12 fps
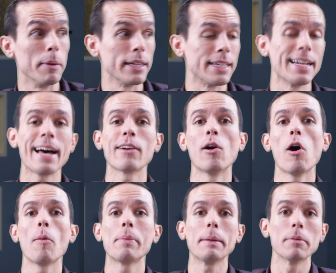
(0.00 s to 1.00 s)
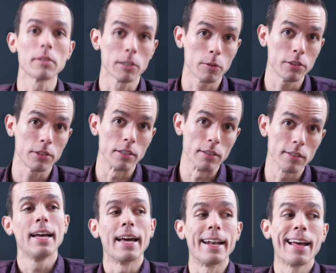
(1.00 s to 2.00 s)
but not all people are
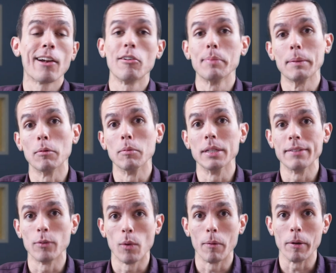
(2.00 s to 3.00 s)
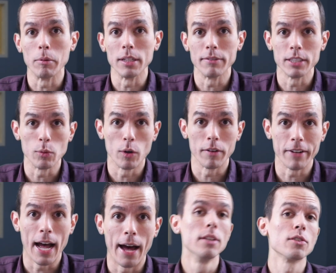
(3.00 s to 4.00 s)
Christians, and not all people believe in what we believe is the Word of
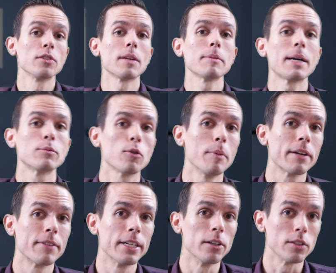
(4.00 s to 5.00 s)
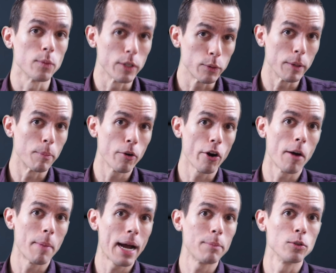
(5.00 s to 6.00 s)
God. So sometimes we'll make videos in which we put our
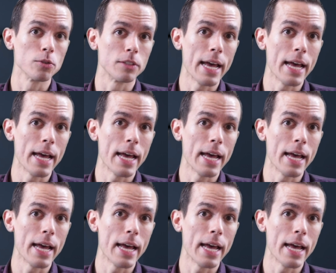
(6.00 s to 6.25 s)
Bibles